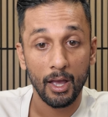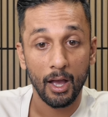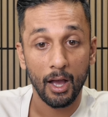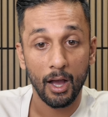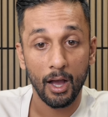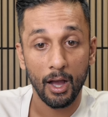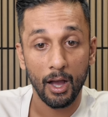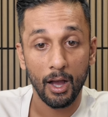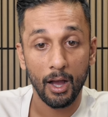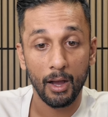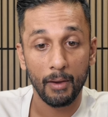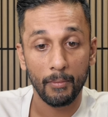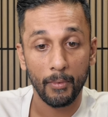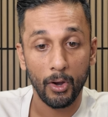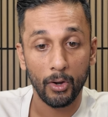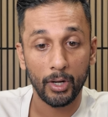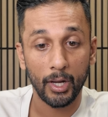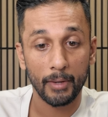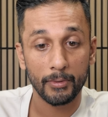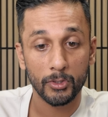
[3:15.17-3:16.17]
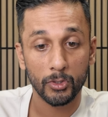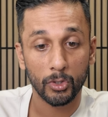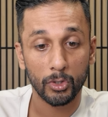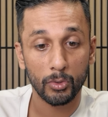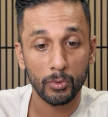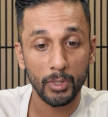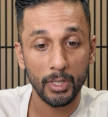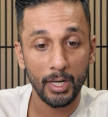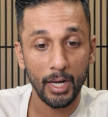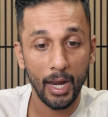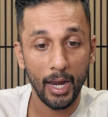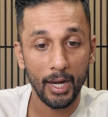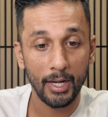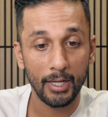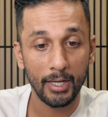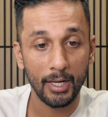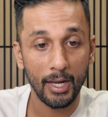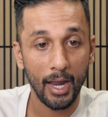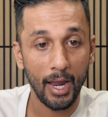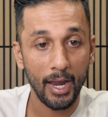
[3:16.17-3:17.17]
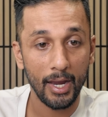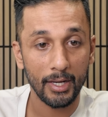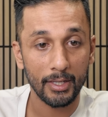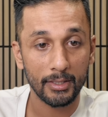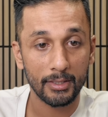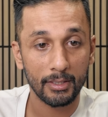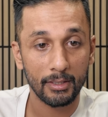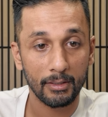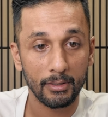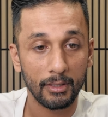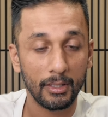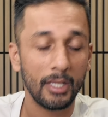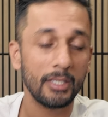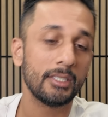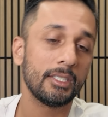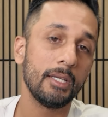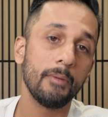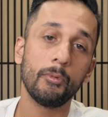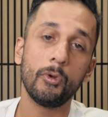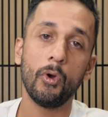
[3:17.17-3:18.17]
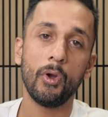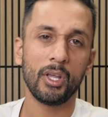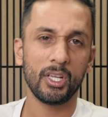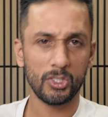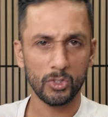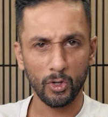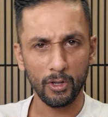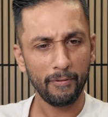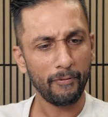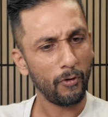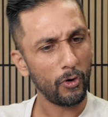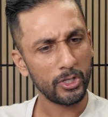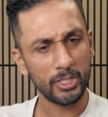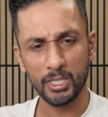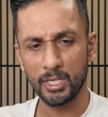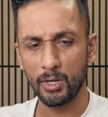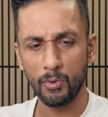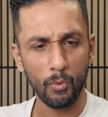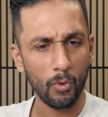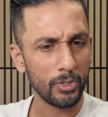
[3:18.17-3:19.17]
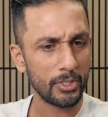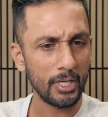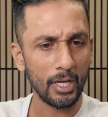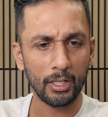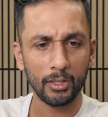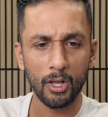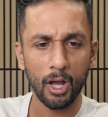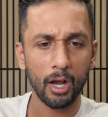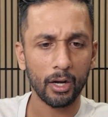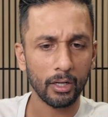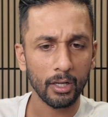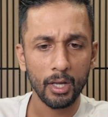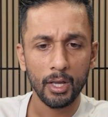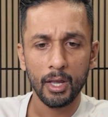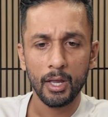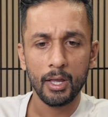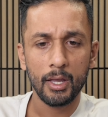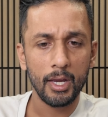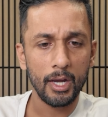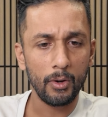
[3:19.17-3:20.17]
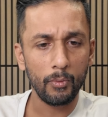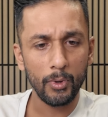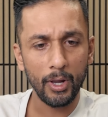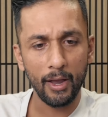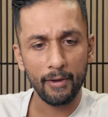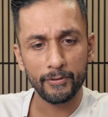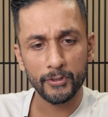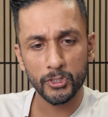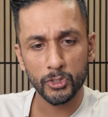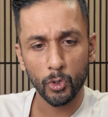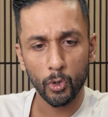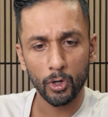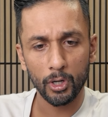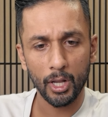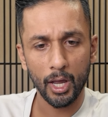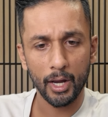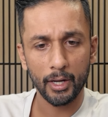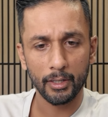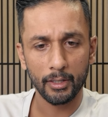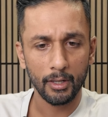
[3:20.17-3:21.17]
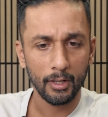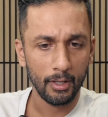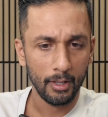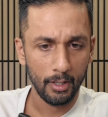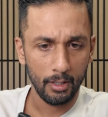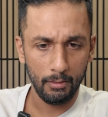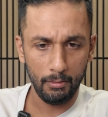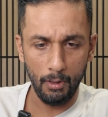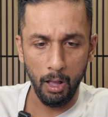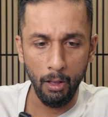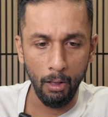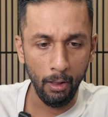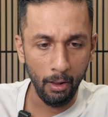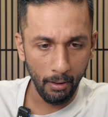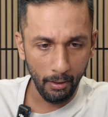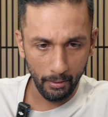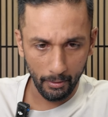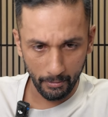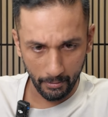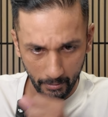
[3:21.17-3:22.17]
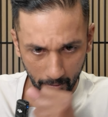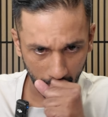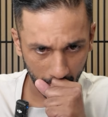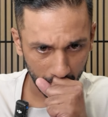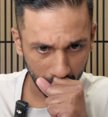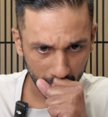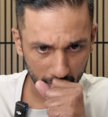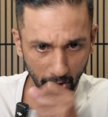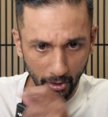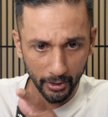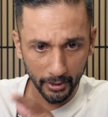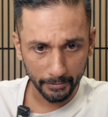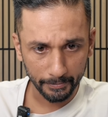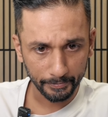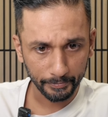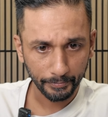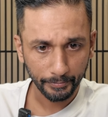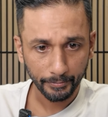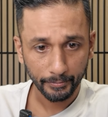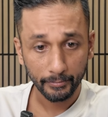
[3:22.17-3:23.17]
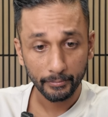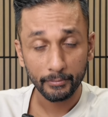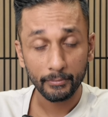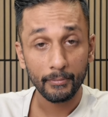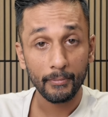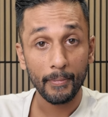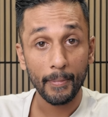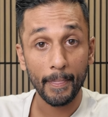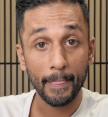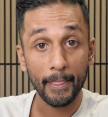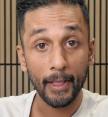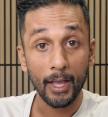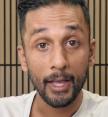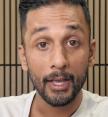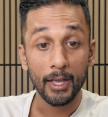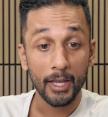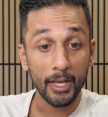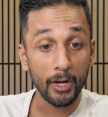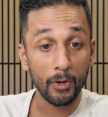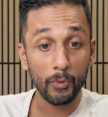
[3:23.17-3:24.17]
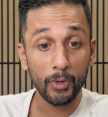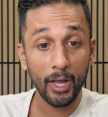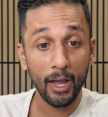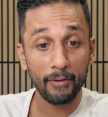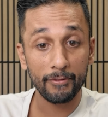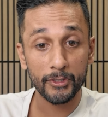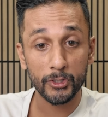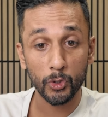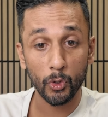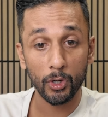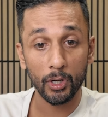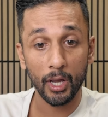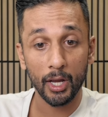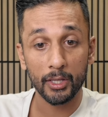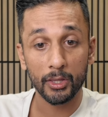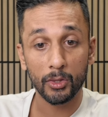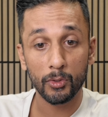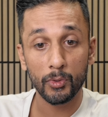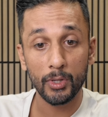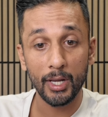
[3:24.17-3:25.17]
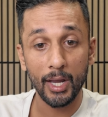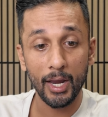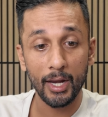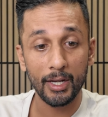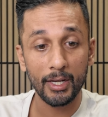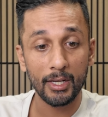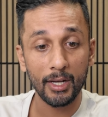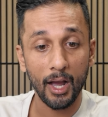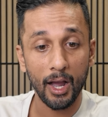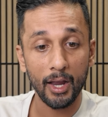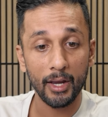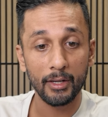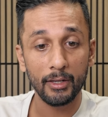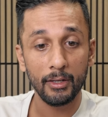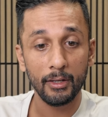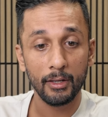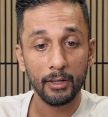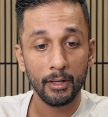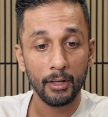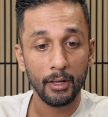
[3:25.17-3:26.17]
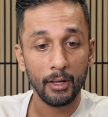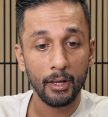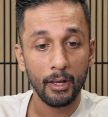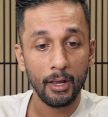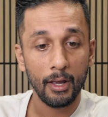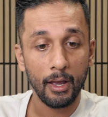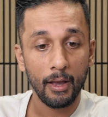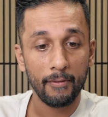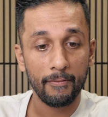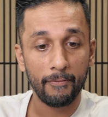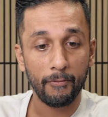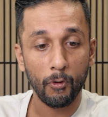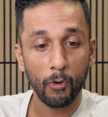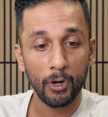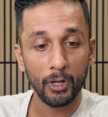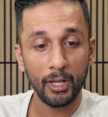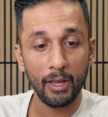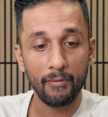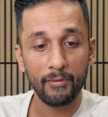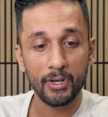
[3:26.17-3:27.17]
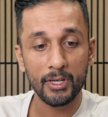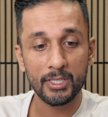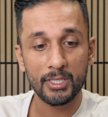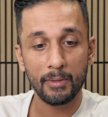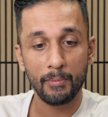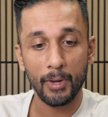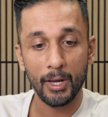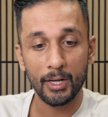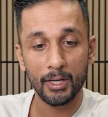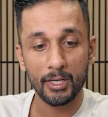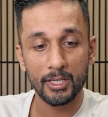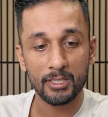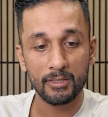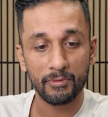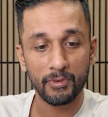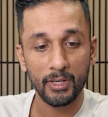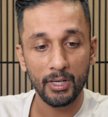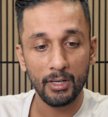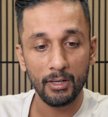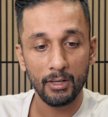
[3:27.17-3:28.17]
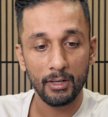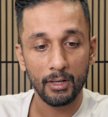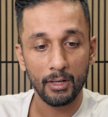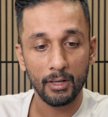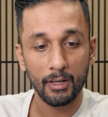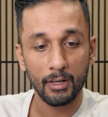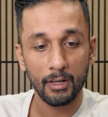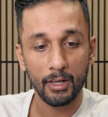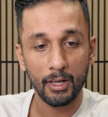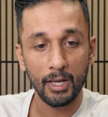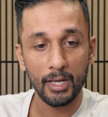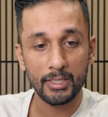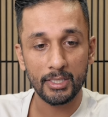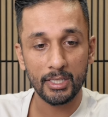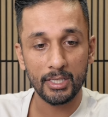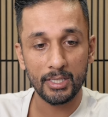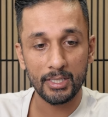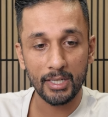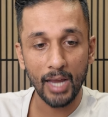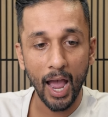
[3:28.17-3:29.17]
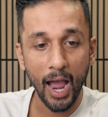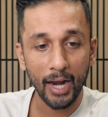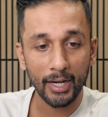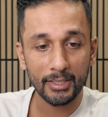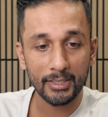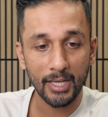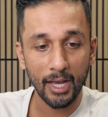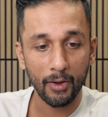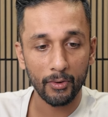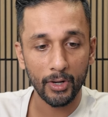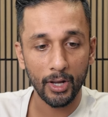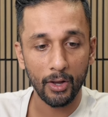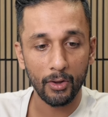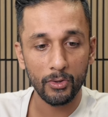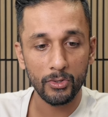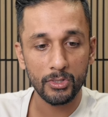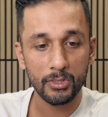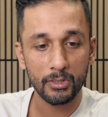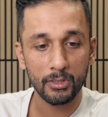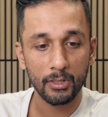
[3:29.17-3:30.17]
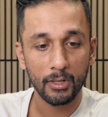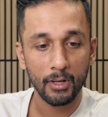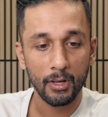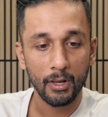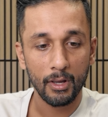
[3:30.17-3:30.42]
Okay, so 388. Let's keep going. It's only 14, it won't take long. Here we have Shoreline. Sorry. Here we have Shoreline, 389. 411 is the maintenance fee. It's a stacked townhouse.